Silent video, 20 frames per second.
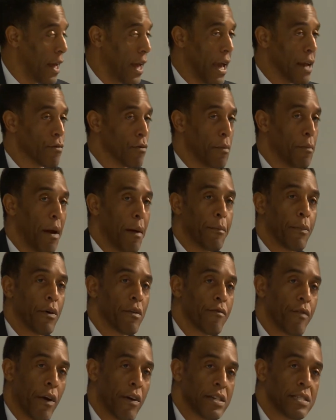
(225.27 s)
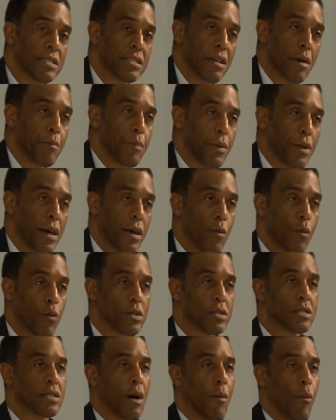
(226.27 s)
And remember, very simply,
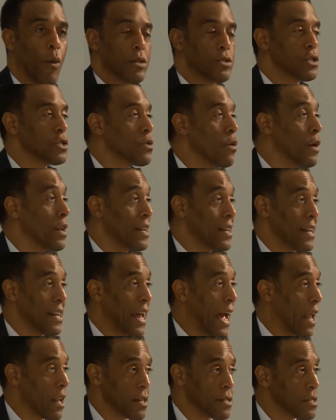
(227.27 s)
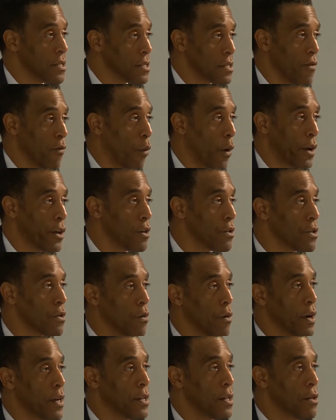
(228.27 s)
when someone's doing an analysis of what you're
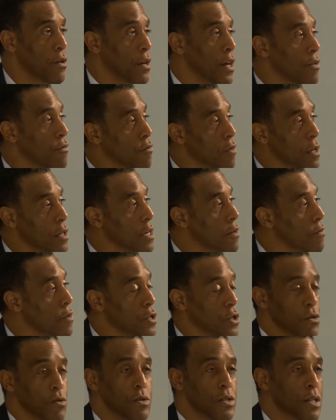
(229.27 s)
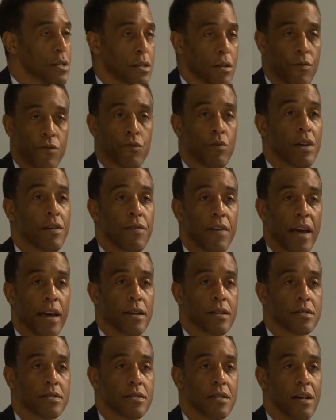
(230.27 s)
doing, you can really reduce it to three
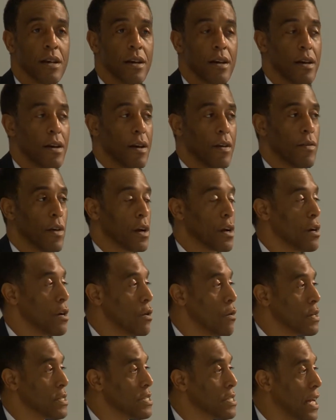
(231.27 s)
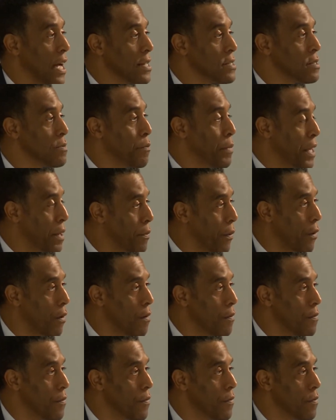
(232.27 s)
things. They're going to assess
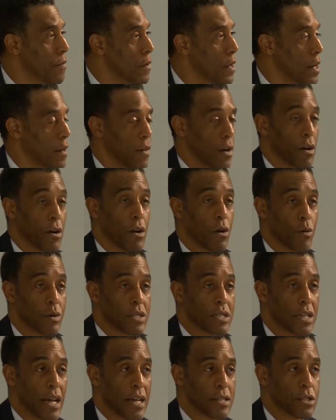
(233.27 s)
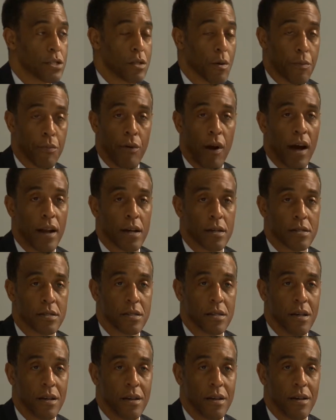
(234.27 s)
people, they're going to assess the
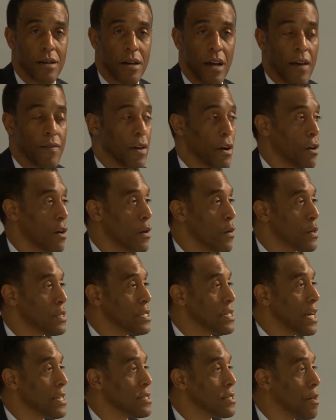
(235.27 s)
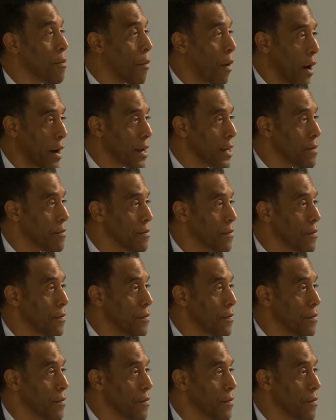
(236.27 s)
product, and they're going to assess the market.